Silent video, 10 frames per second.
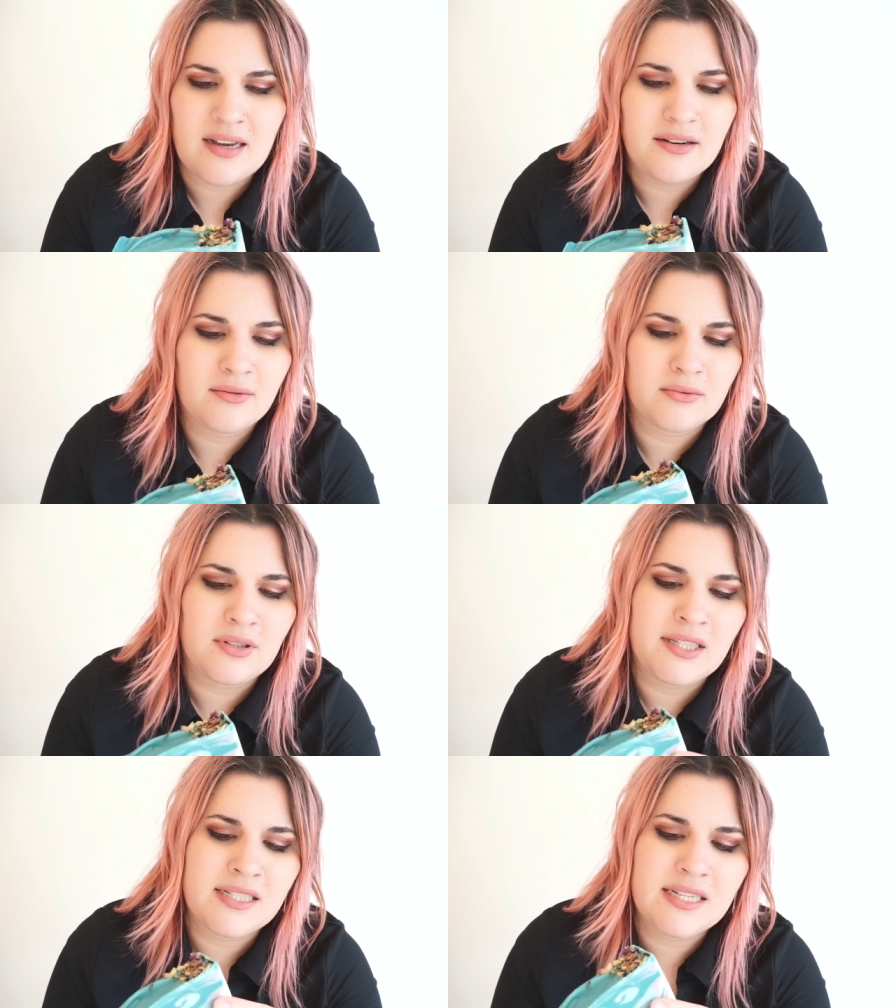I don't
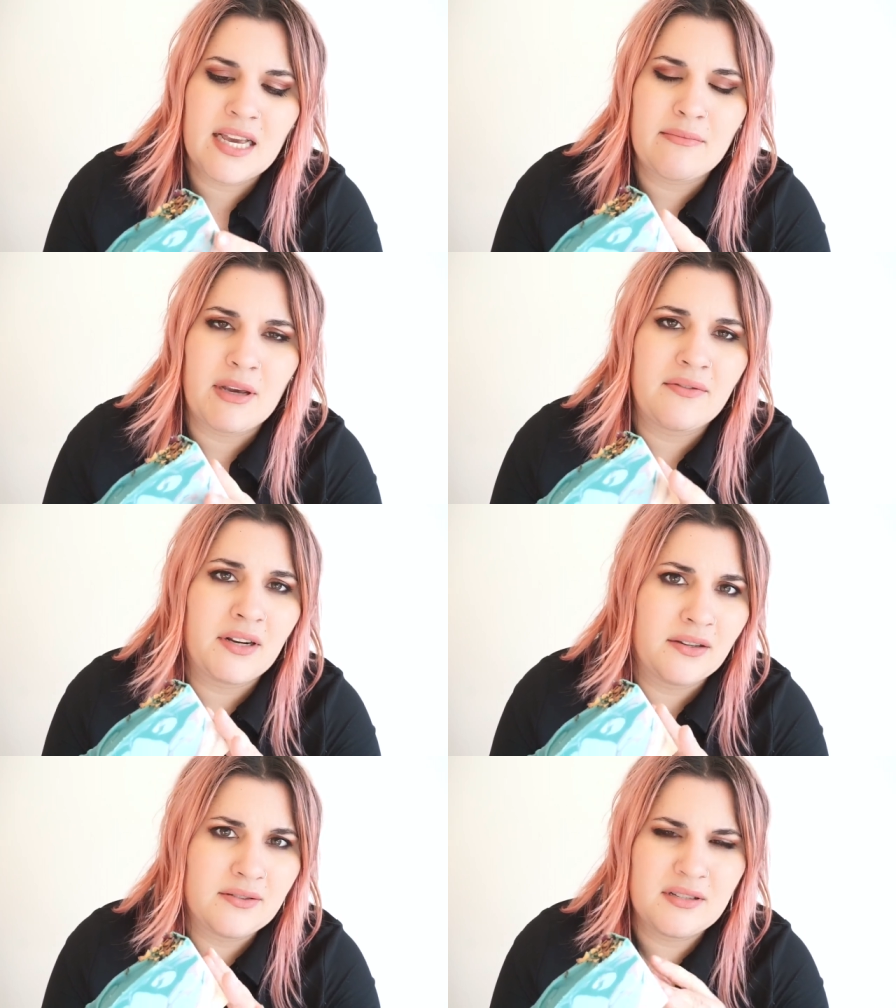really intend my
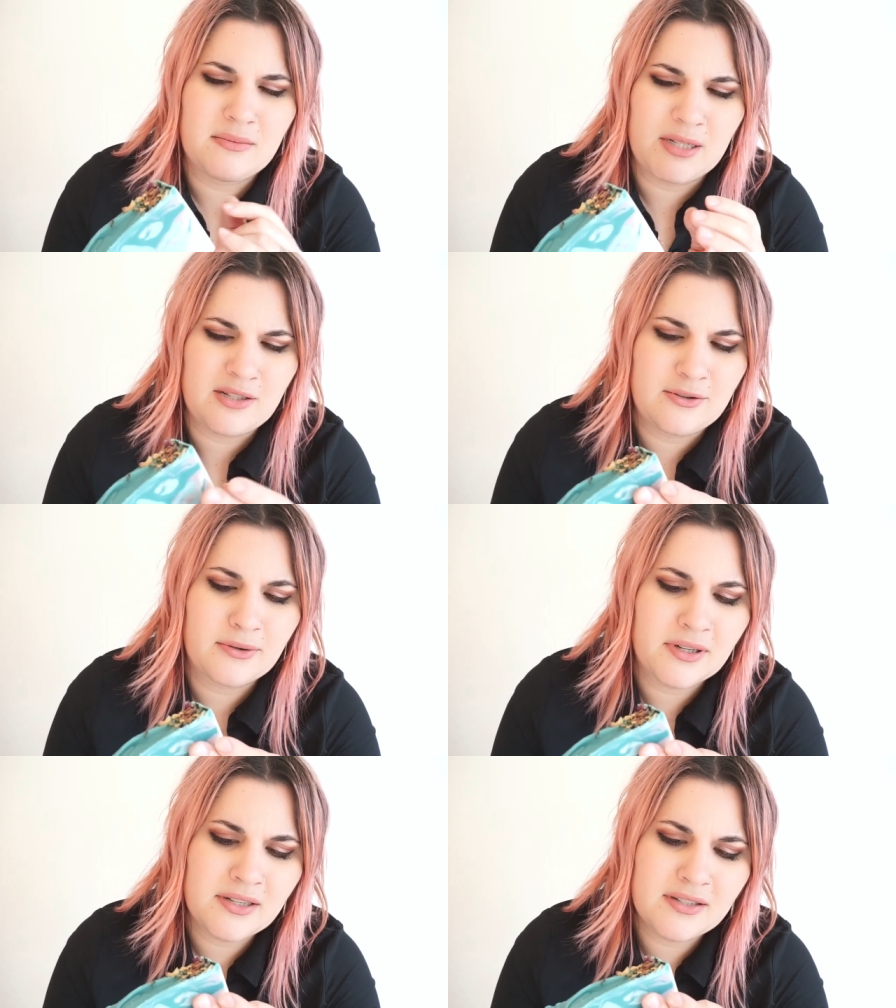videos to be
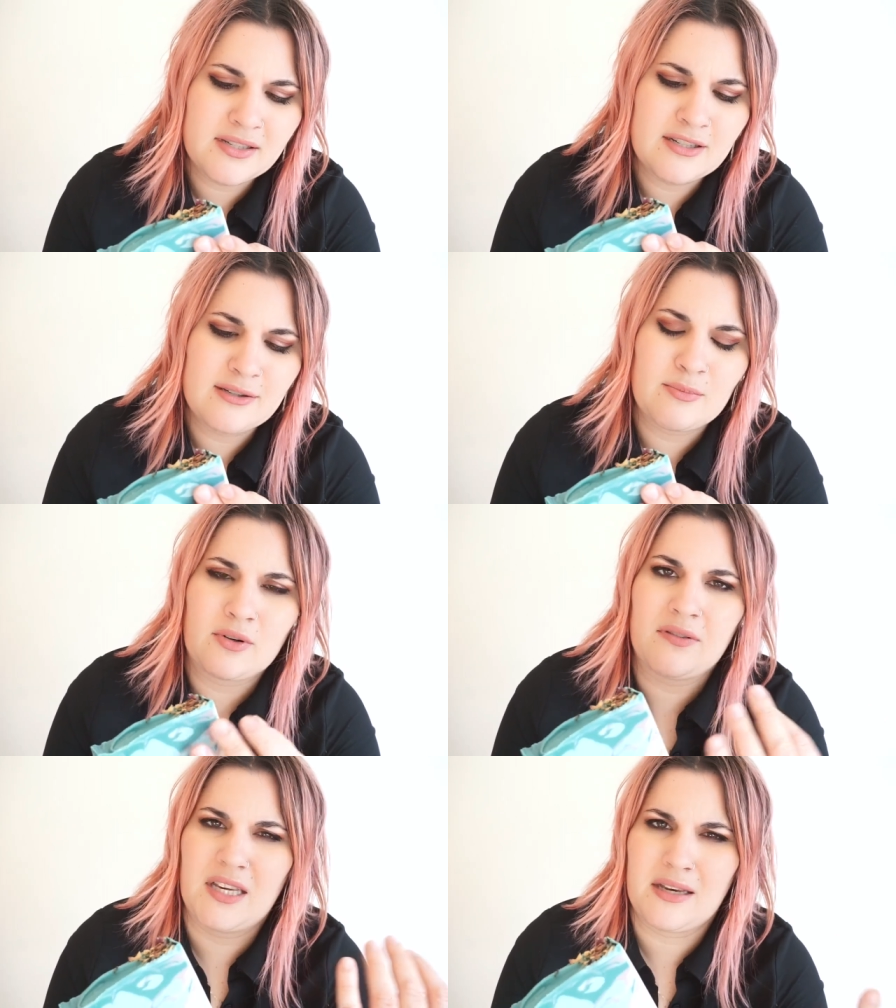tutorials. It's just
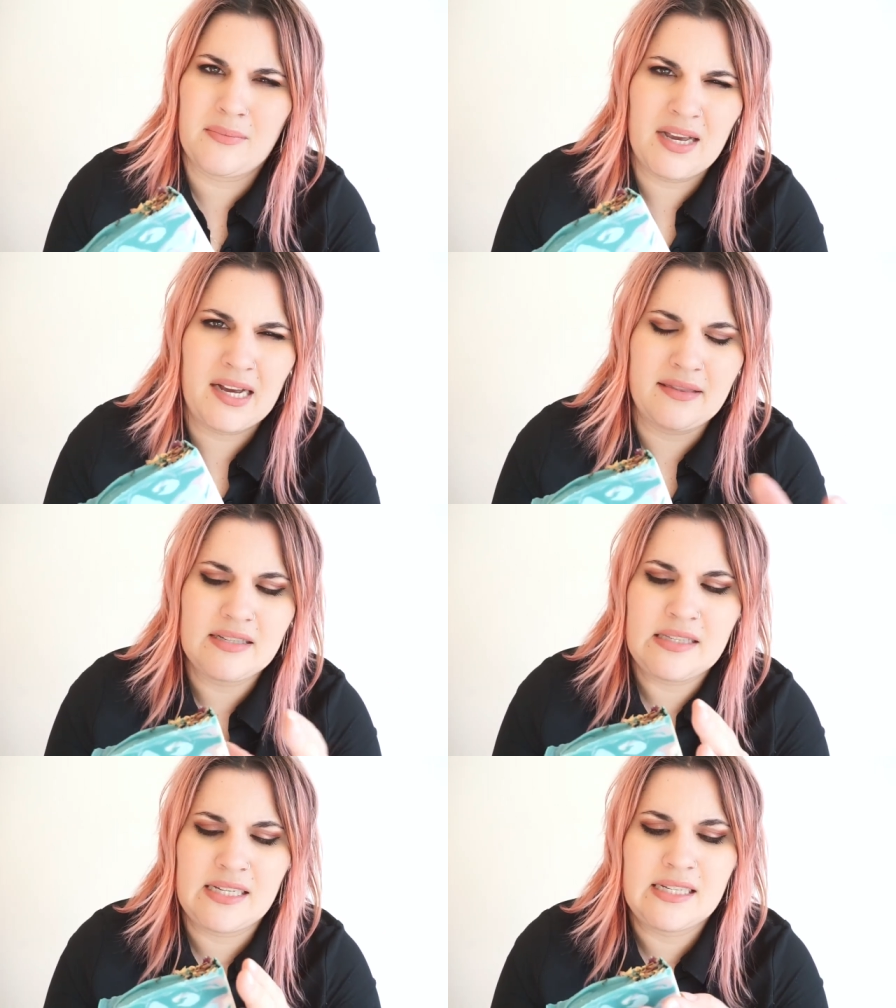more like a behind the
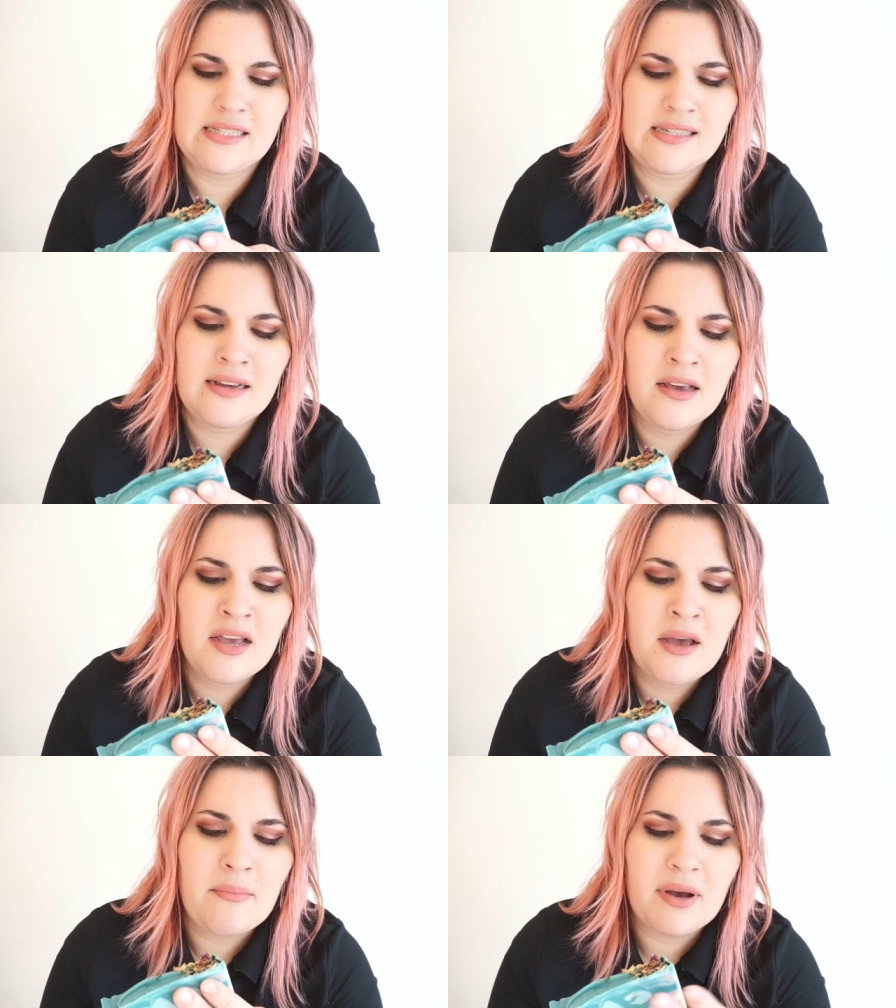scenes.
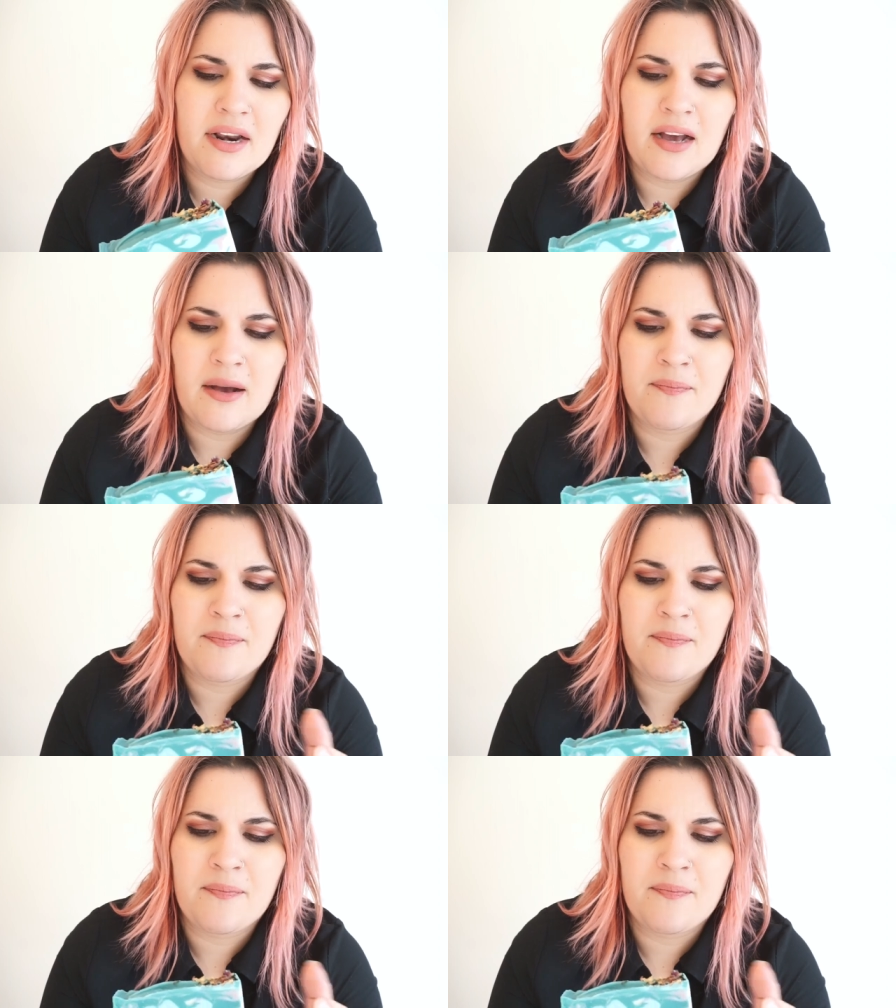But